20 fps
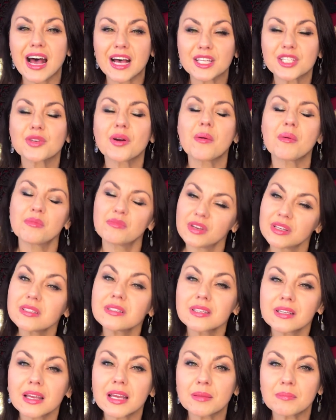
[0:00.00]
So I'm
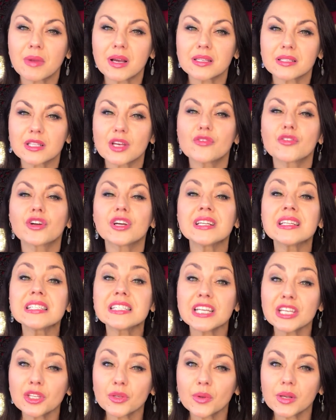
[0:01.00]
investing in myself
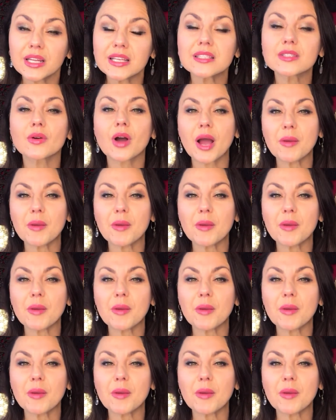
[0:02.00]
continually so